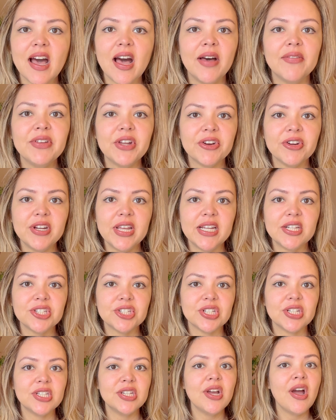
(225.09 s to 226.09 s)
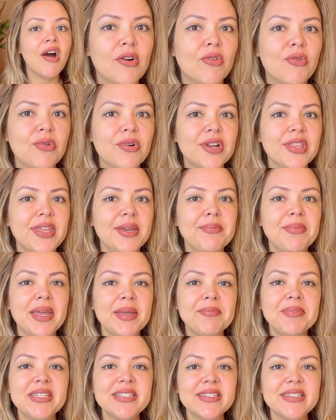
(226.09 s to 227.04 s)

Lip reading: of urination, or they may be